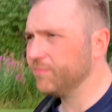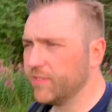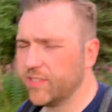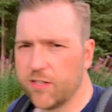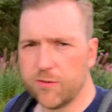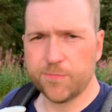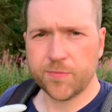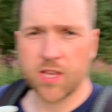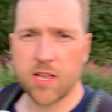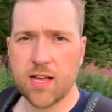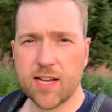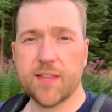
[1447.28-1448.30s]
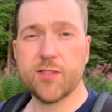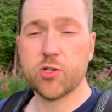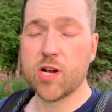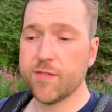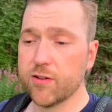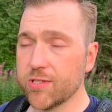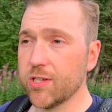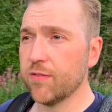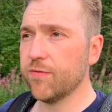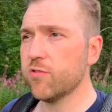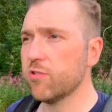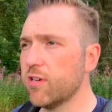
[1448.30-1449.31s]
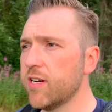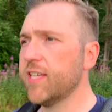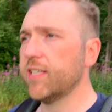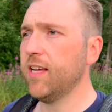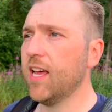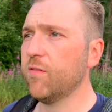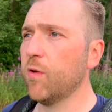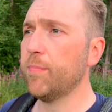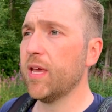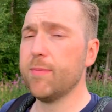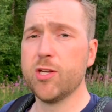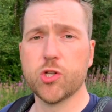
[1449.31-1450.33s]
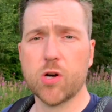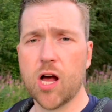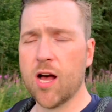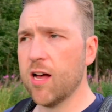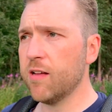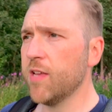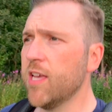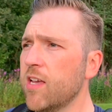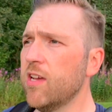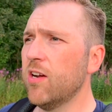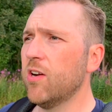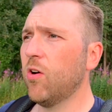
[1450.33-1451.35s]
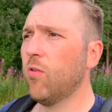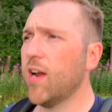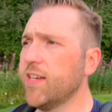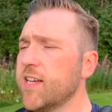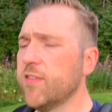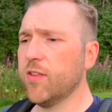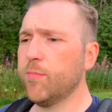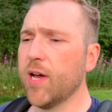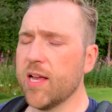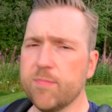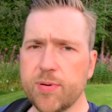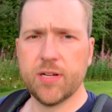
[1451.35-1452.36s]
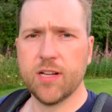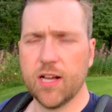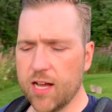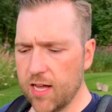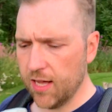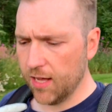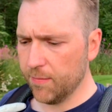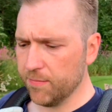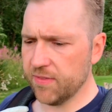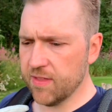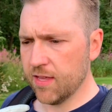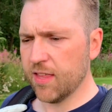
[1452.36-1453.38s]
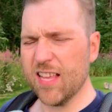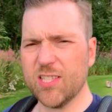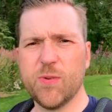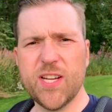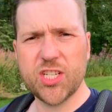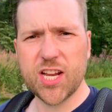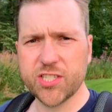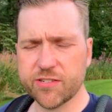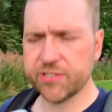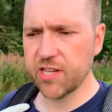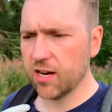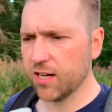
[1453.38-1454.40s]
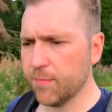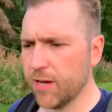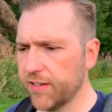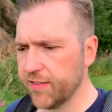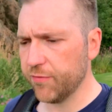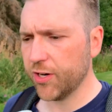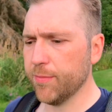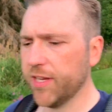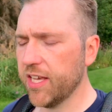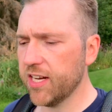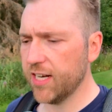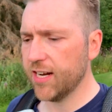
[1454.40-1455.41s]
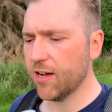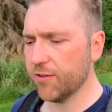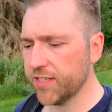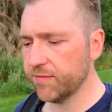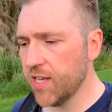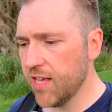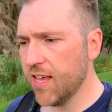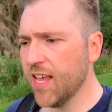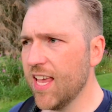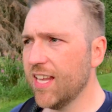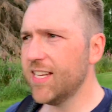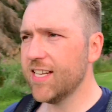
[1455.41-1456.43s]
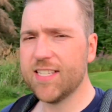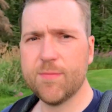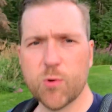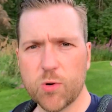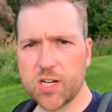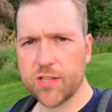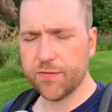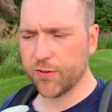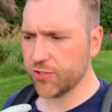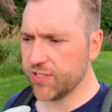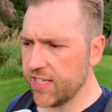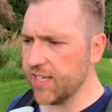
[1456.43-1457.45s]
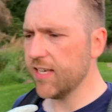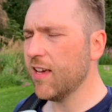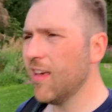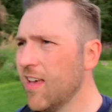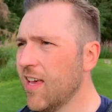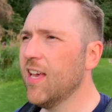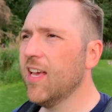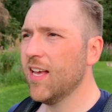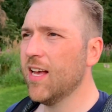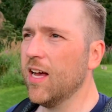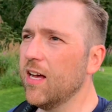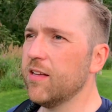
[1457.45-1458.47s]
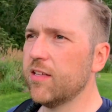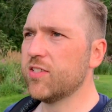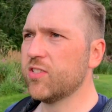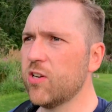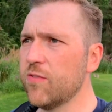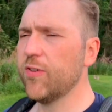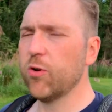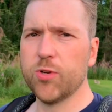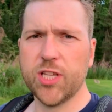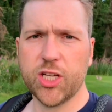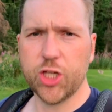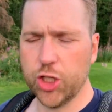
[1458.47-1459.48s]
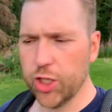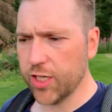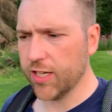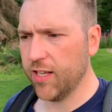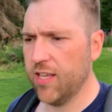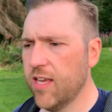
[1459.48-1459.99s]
So I got the drive I was looking for, hit kind of a baby draw right down the pipe. That swing change I was talking about at the very beginning, how it didn't seem to work on the first tee, it's starting to feel really good.